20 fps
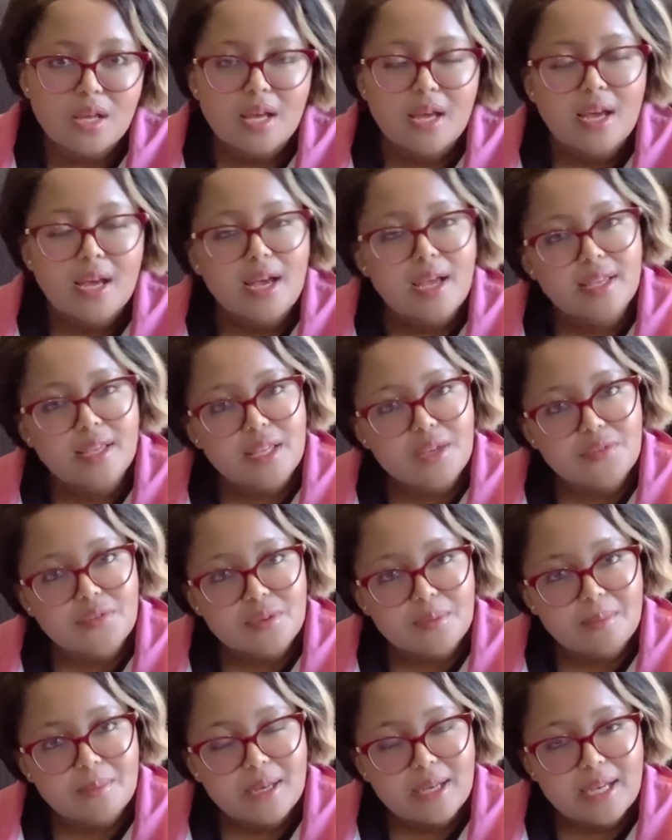I gave
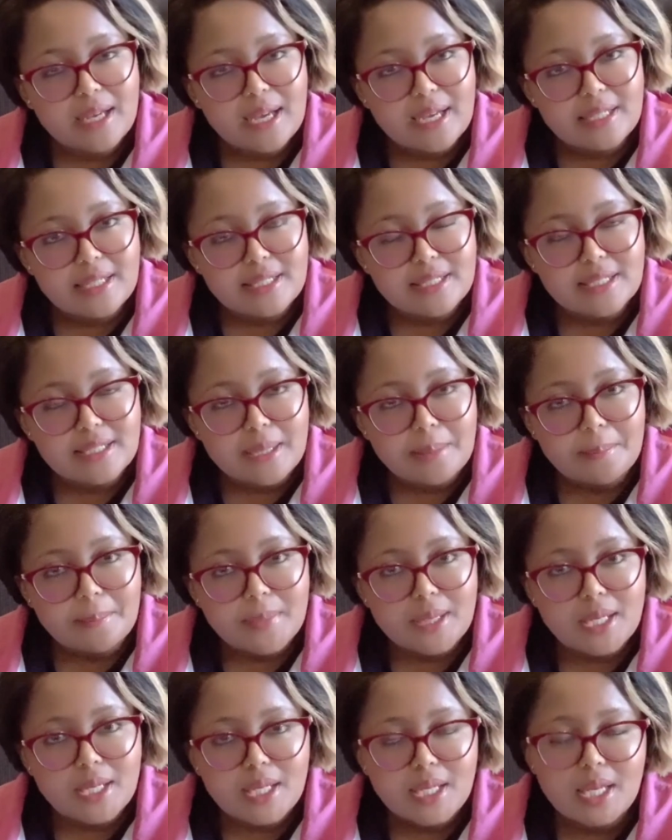them my ID
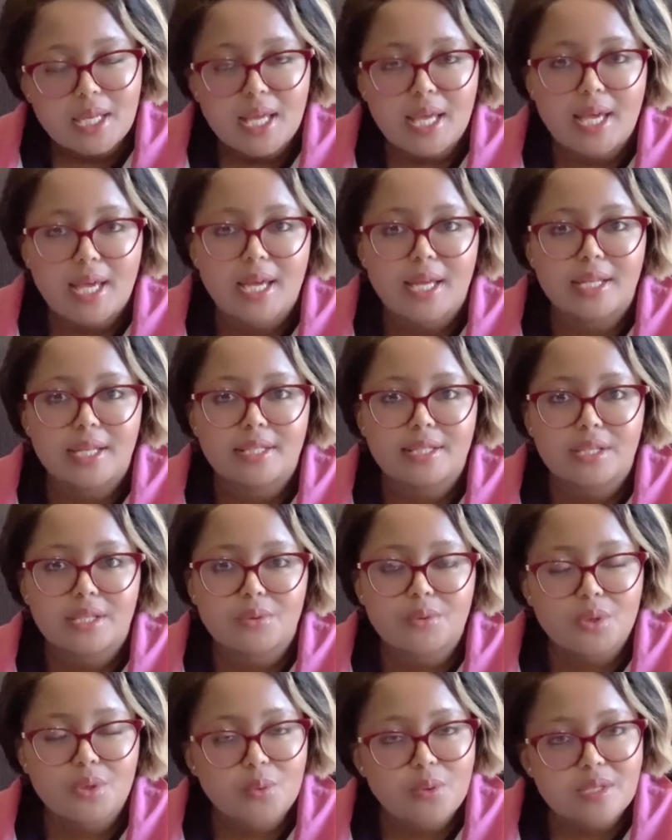number and they
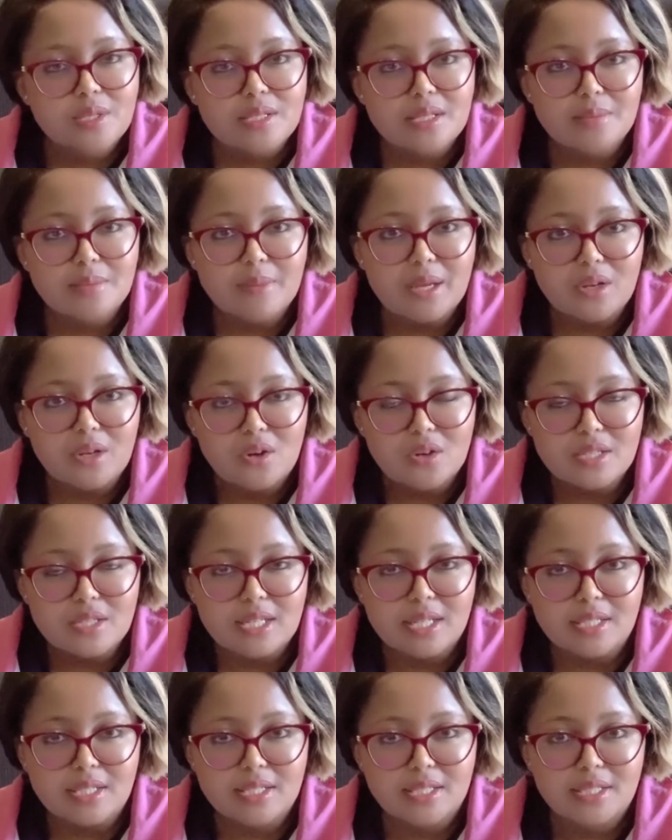requested my
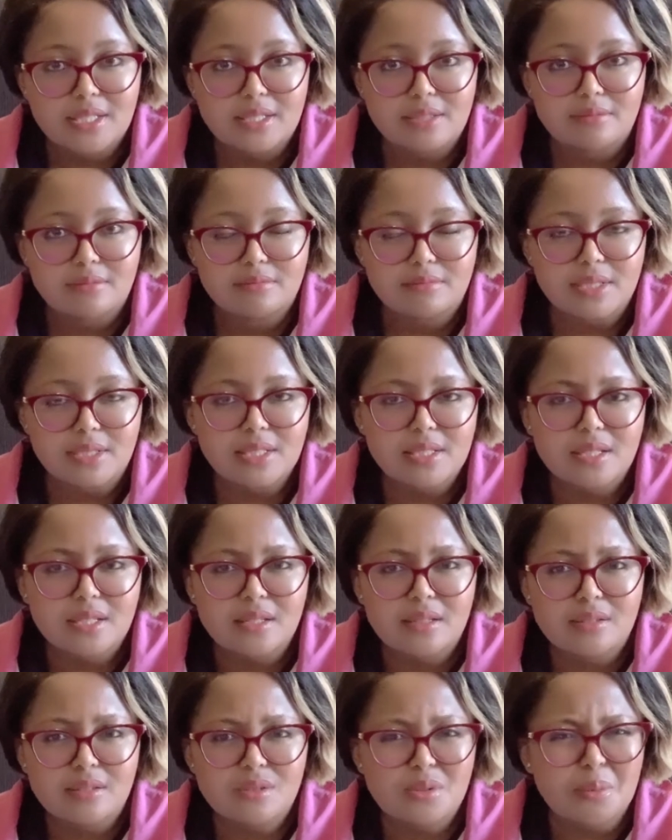contact
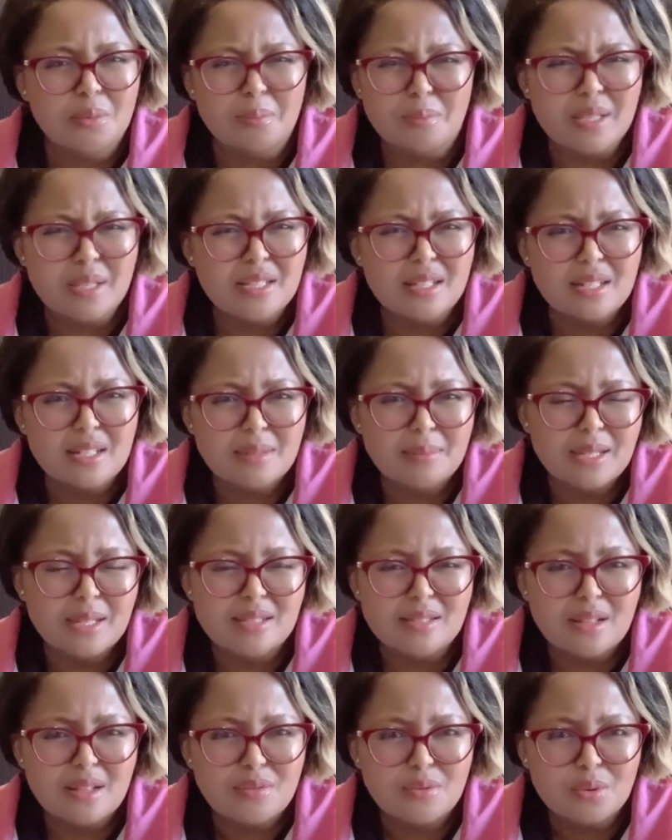details, so basically my
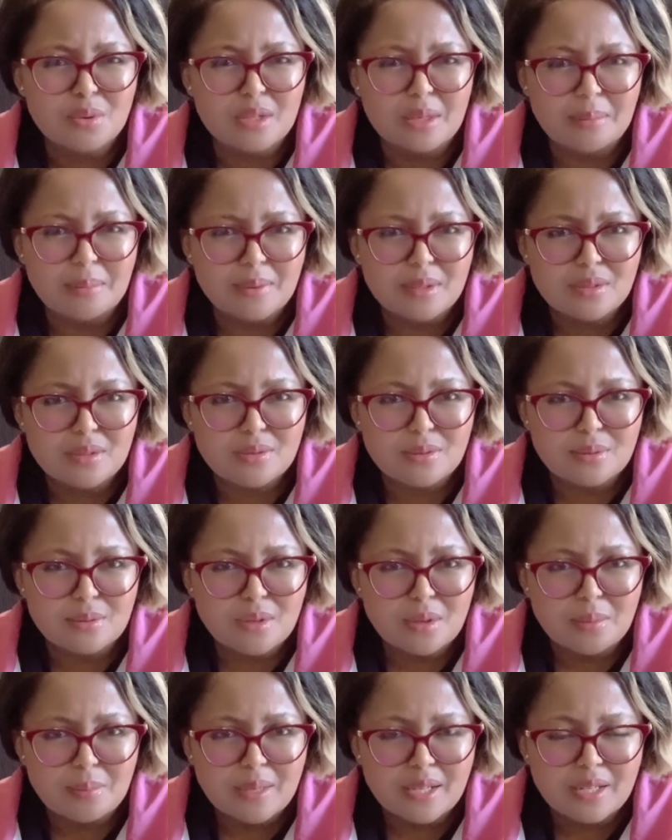cell phone number, so
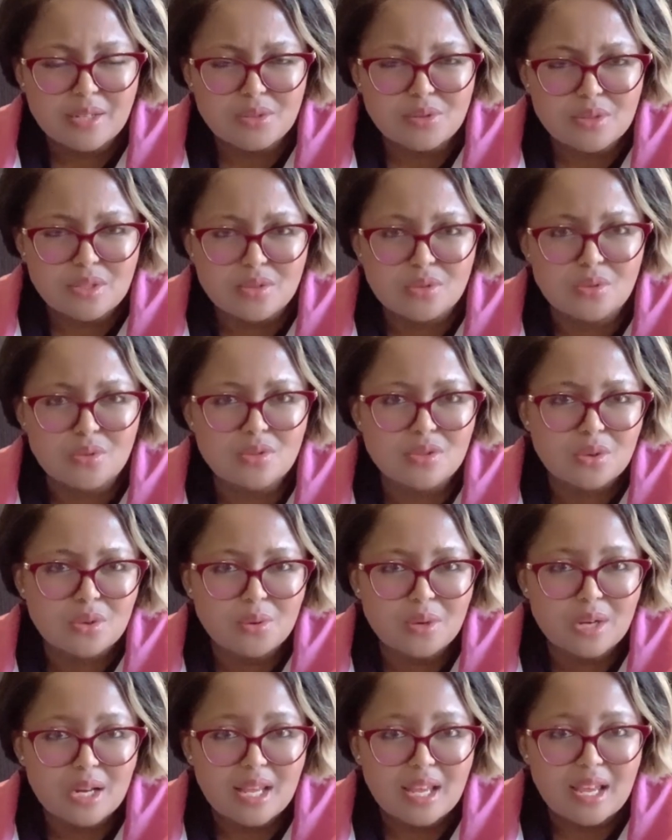not my address because they
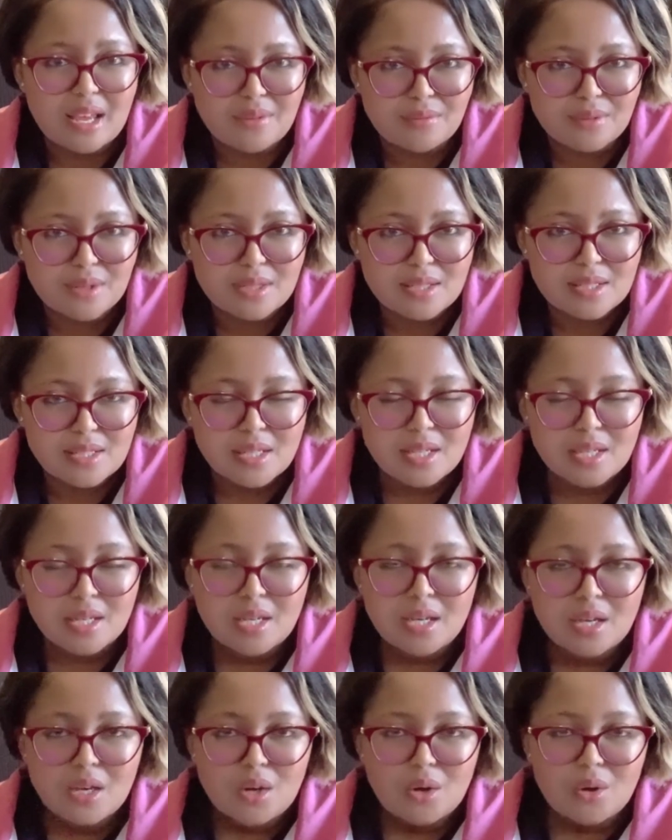already have it
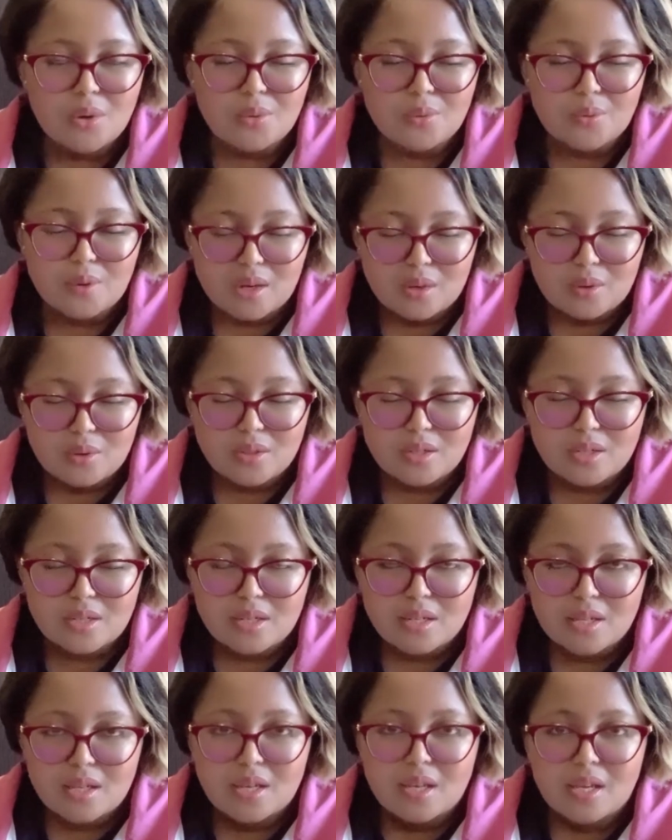on record.
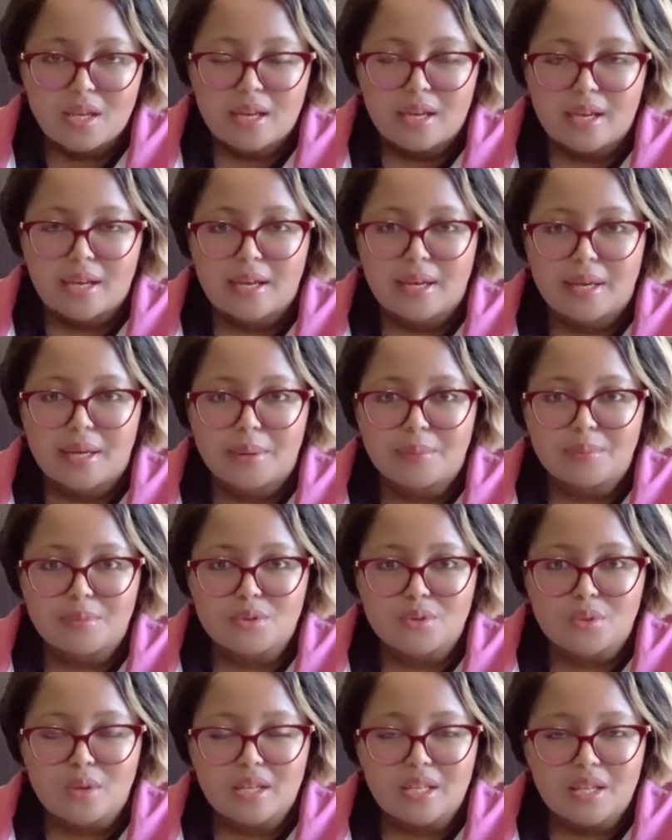Um,
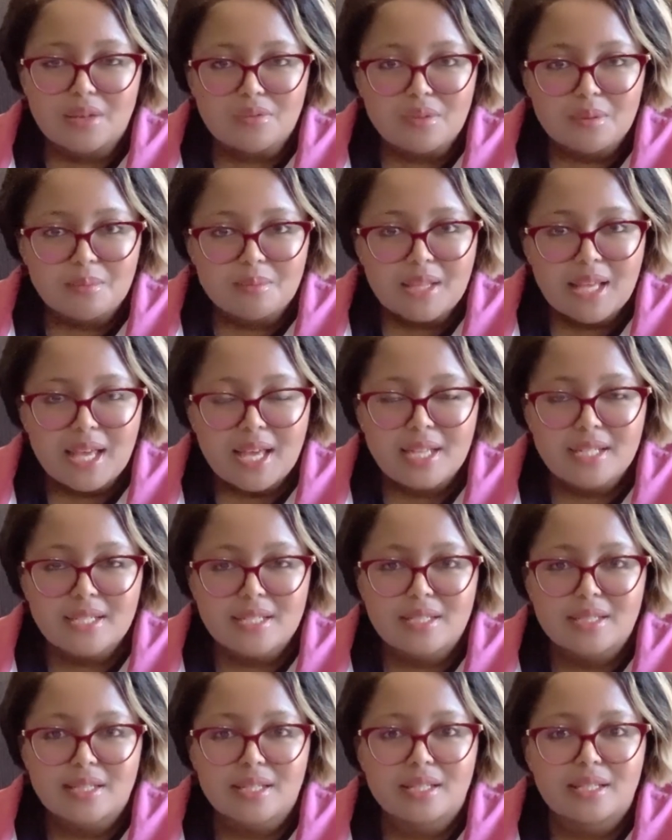so I gave them that,
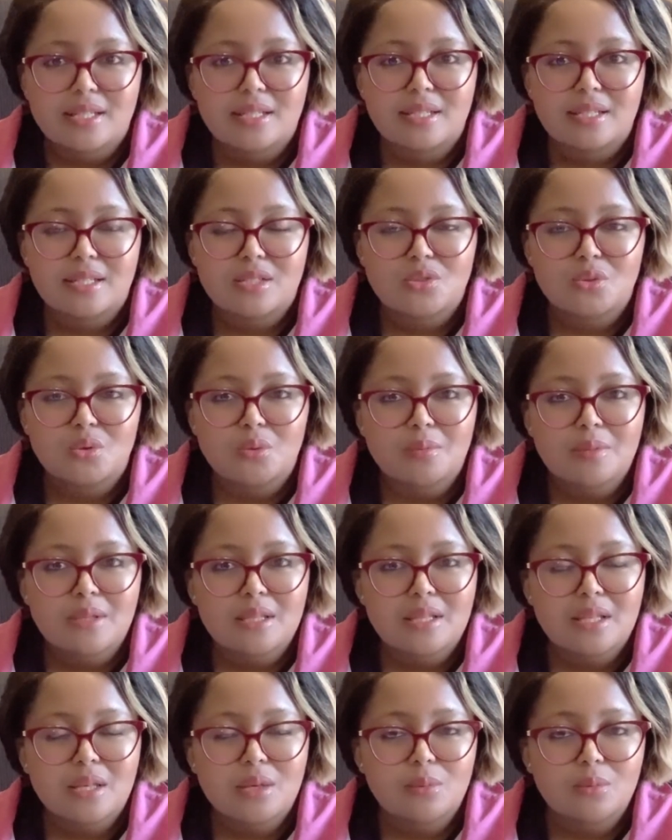and then they told me
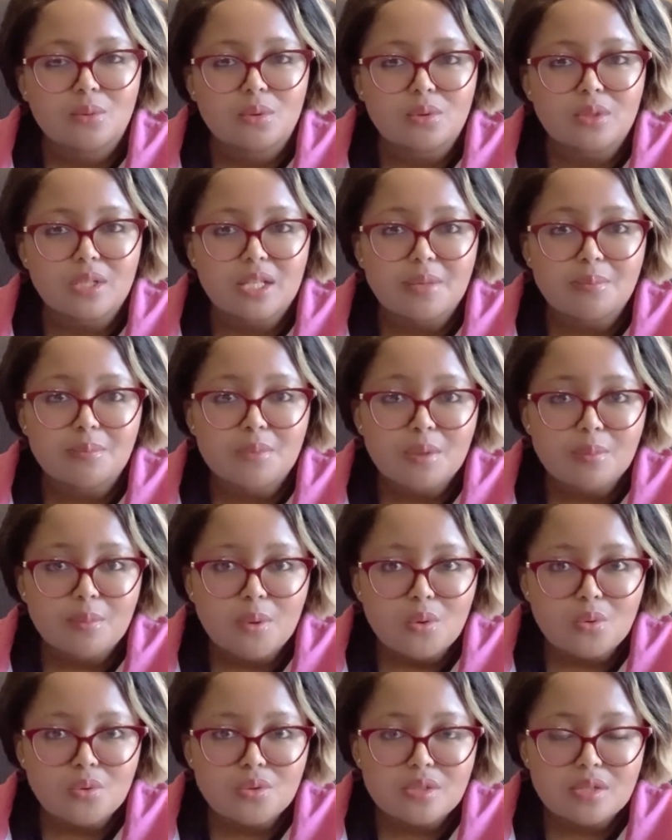they will keep me
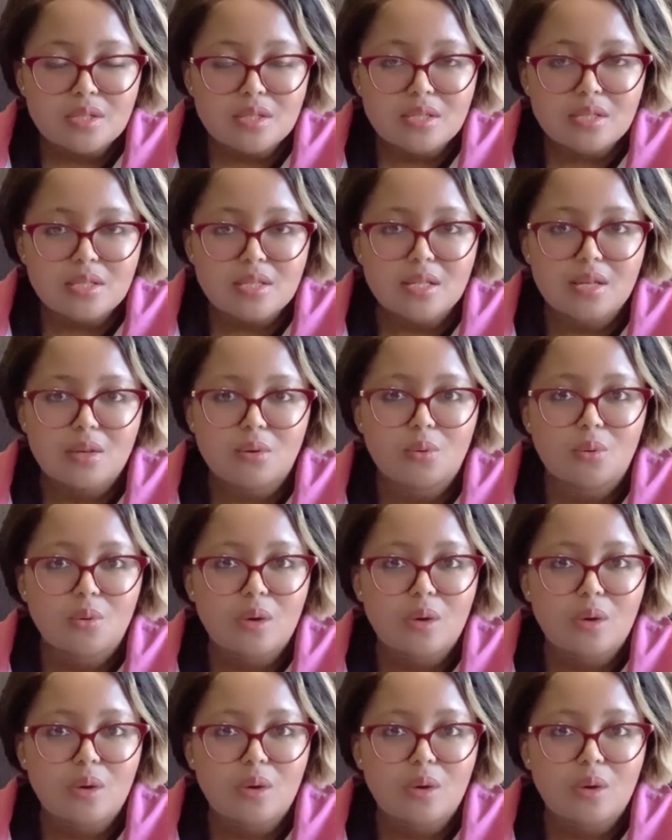posted or